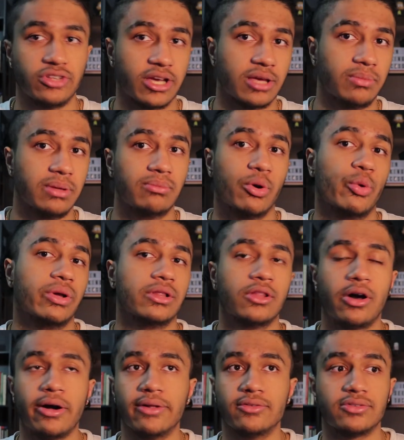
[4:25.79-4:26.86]
that could be mowing
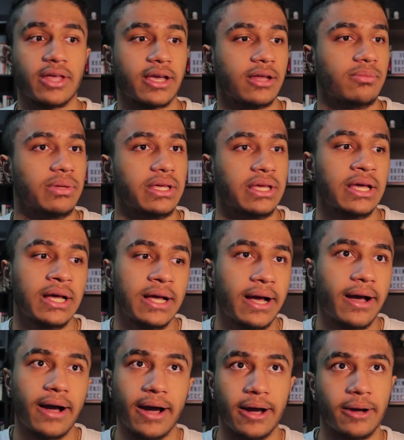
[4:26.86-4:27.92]
lawns, that could be,
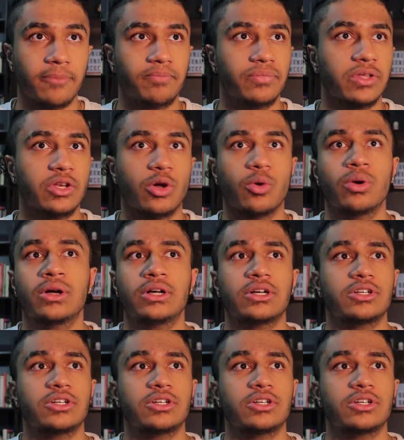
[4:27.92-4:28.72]
um, you know,